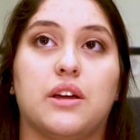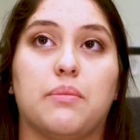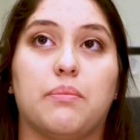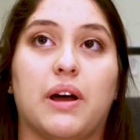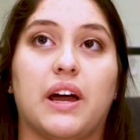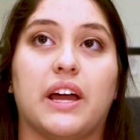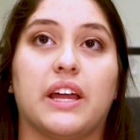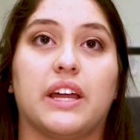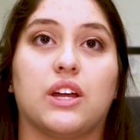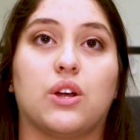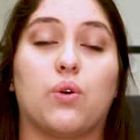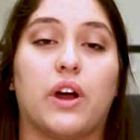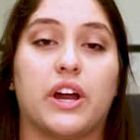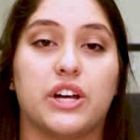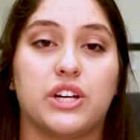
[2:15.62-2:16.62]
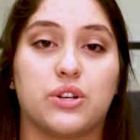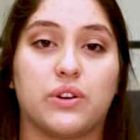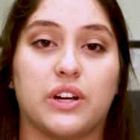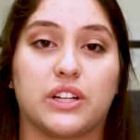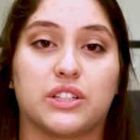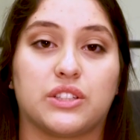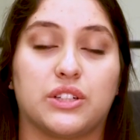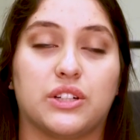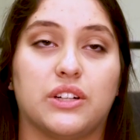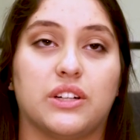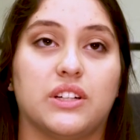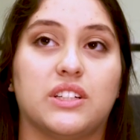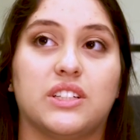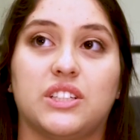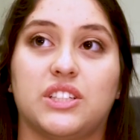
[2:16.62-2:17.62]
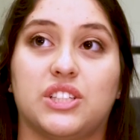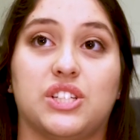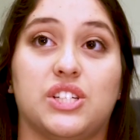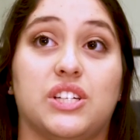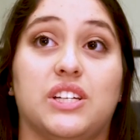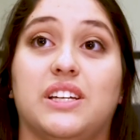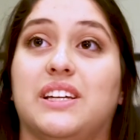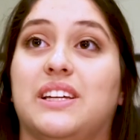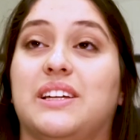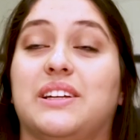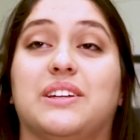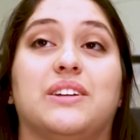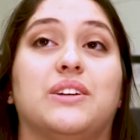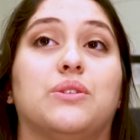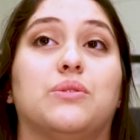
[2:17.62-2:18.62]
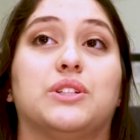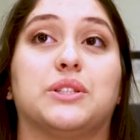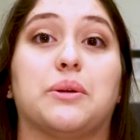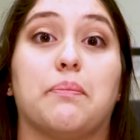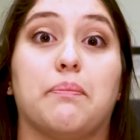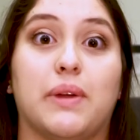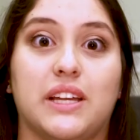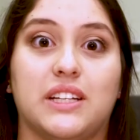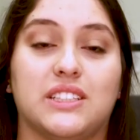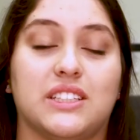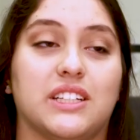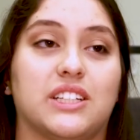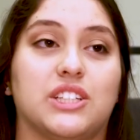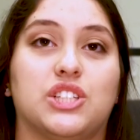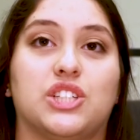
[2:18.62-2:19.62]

My choir director, she was amazing.